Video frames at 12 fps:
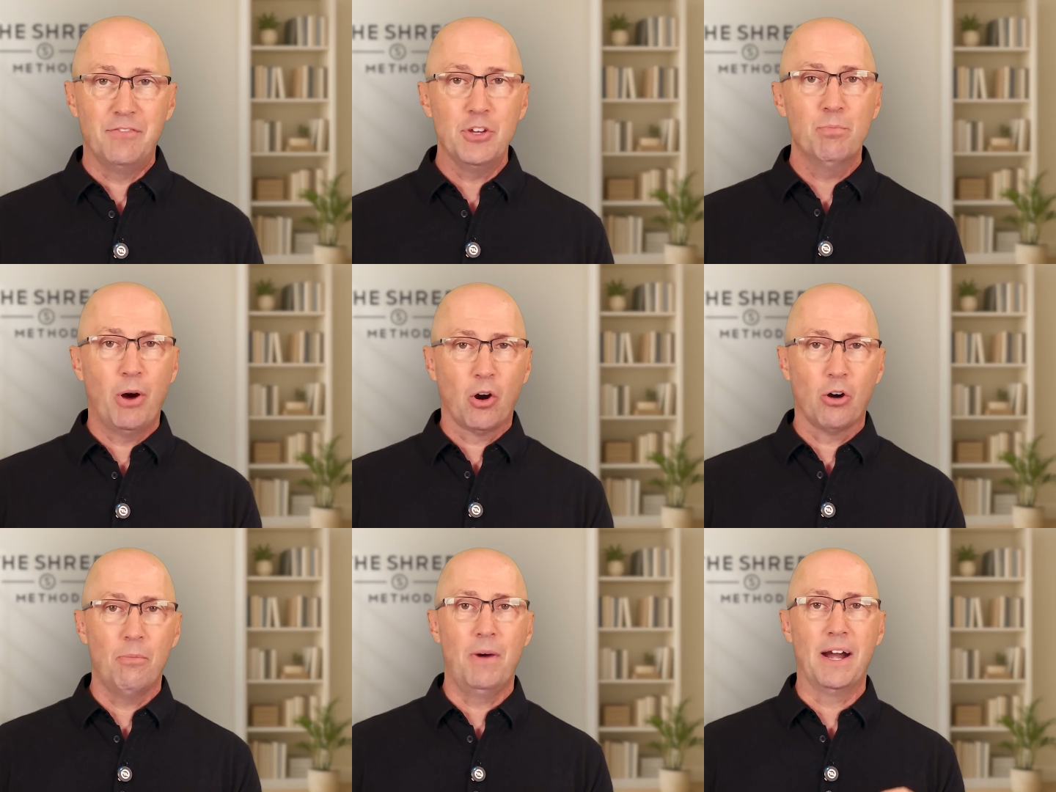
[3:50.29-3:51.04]
If you
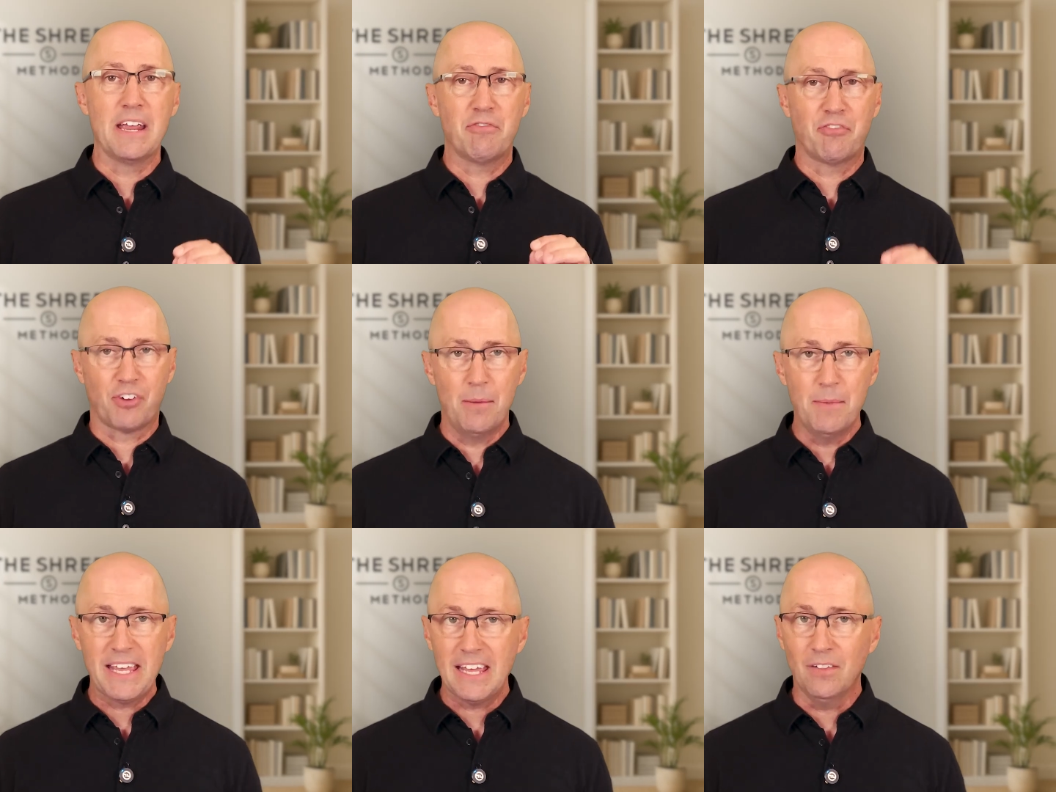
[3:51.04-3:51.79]
borrow money
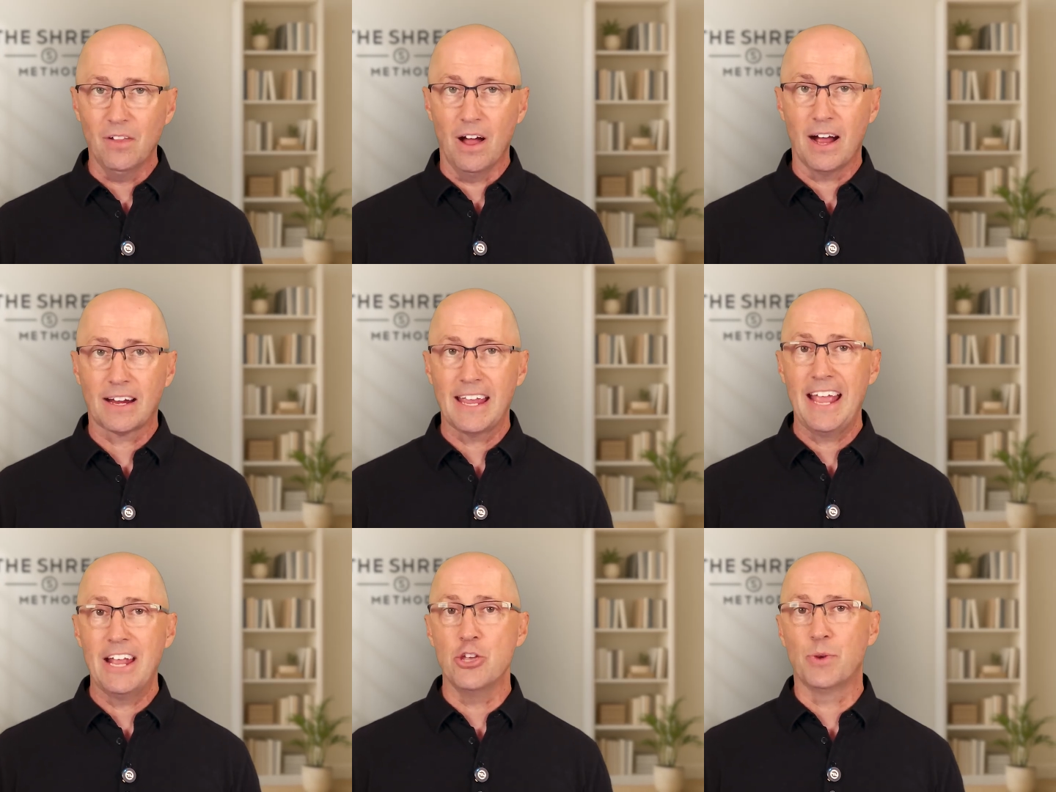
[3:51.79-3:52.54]
from a HELOC
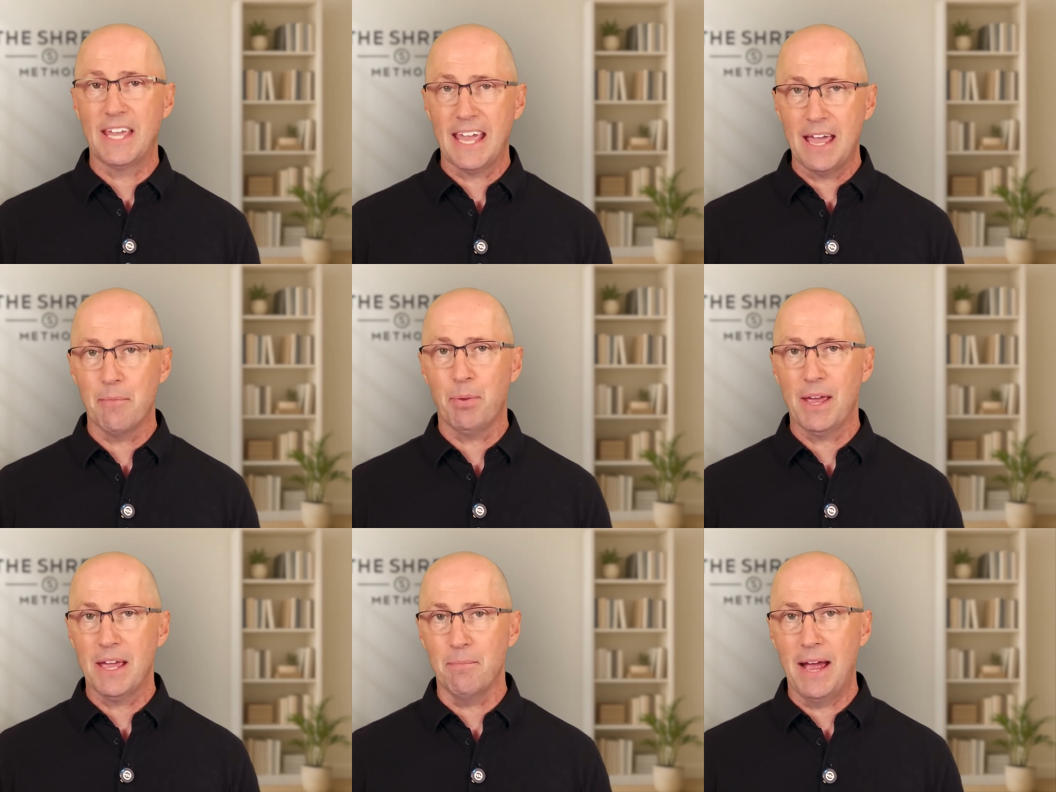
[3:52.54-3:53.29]
and you can't
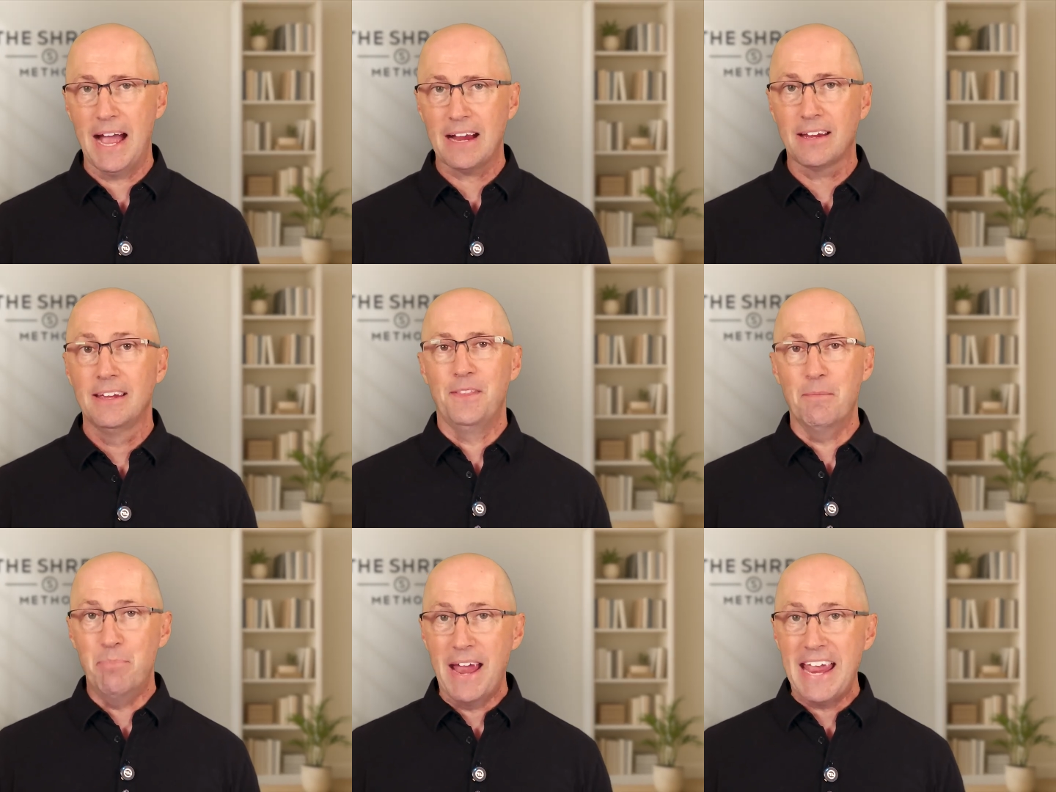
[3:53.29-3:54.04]
pay it back,
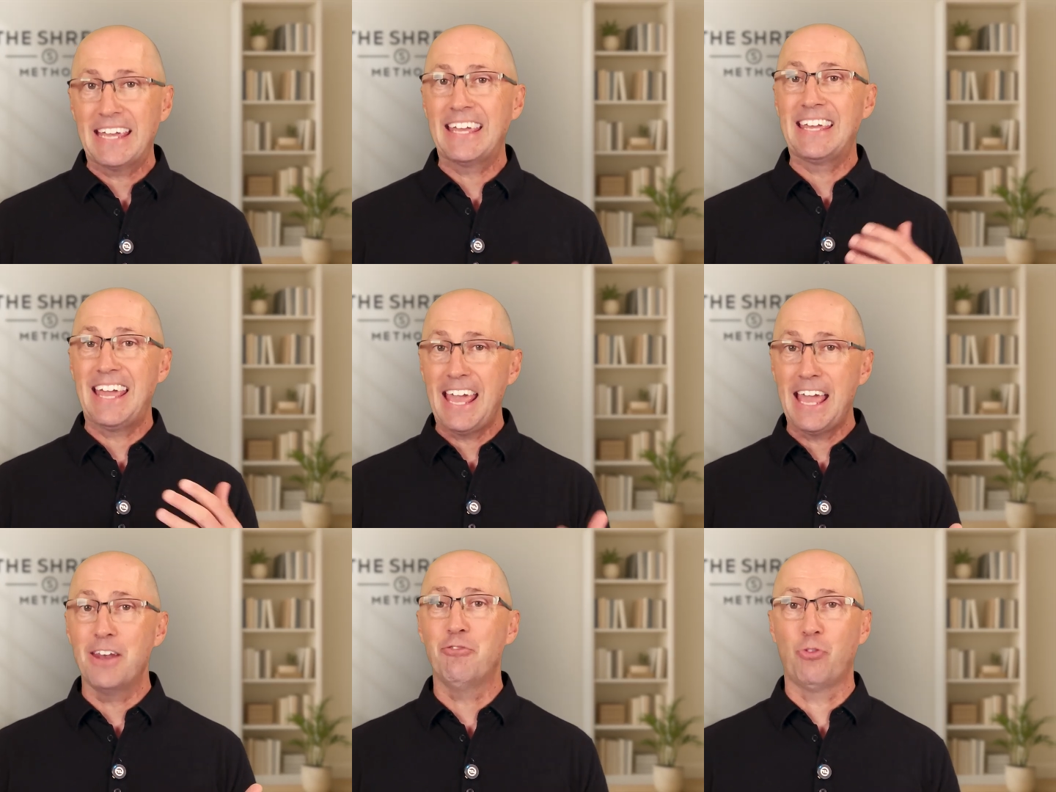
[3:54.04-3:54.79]
the bank
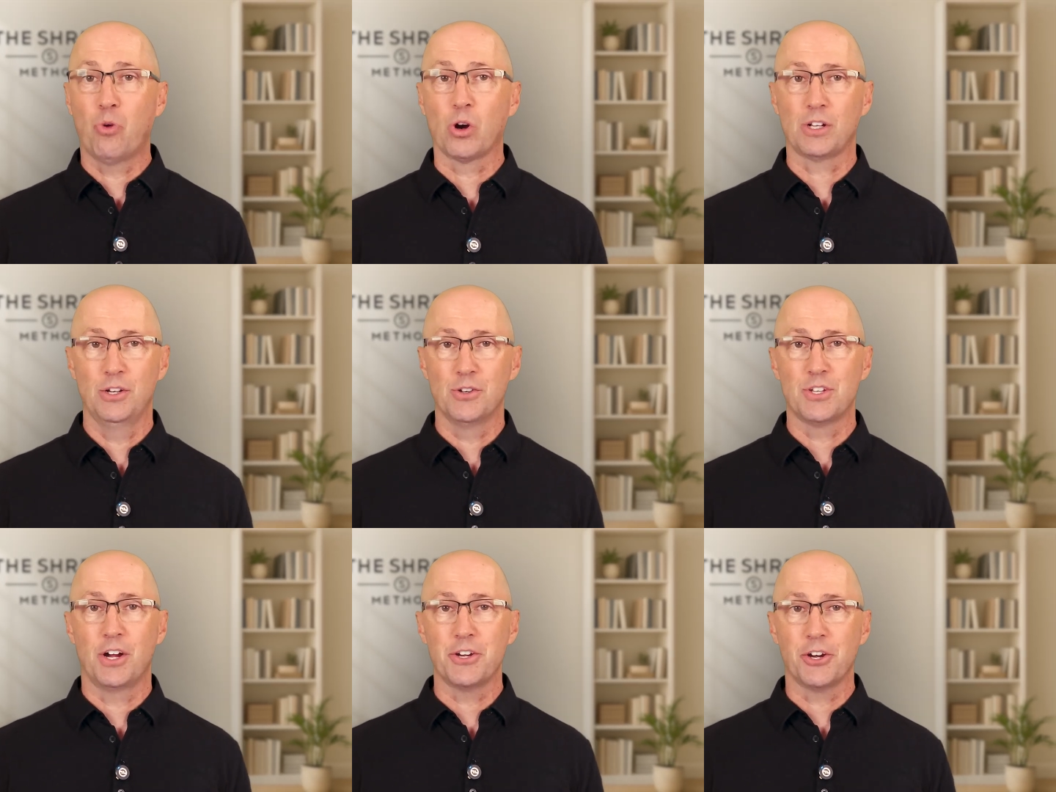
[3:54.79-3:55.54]
can
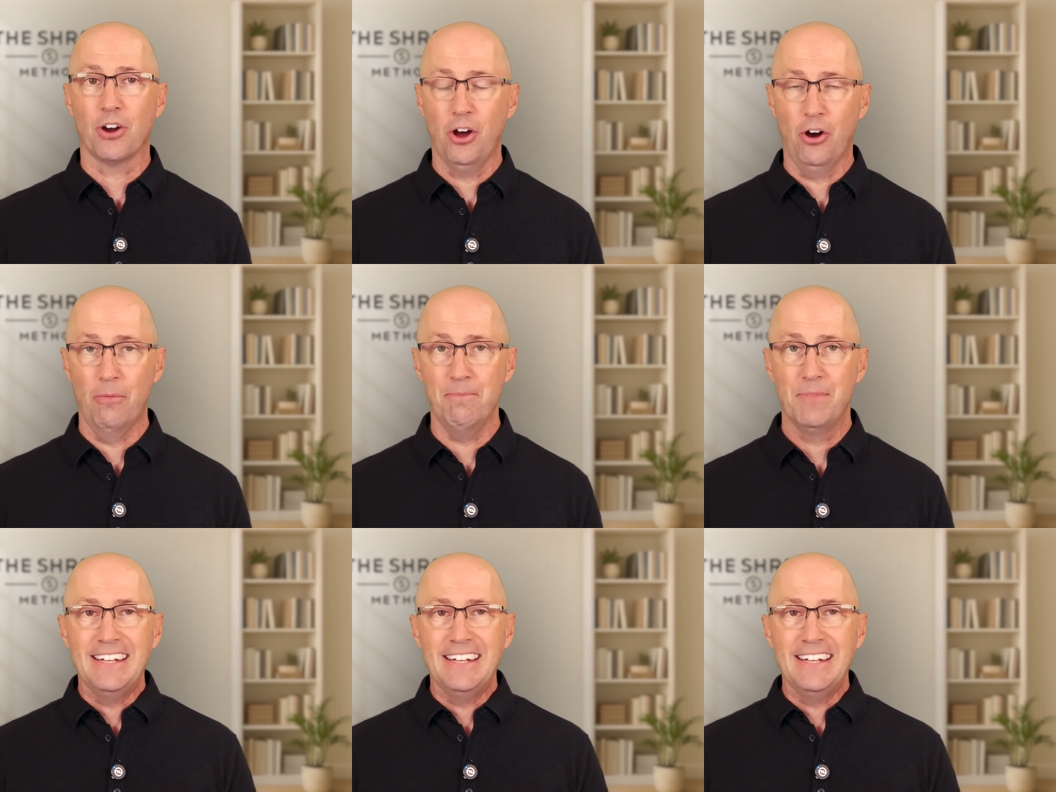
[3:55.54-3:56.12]
foreclose on your home.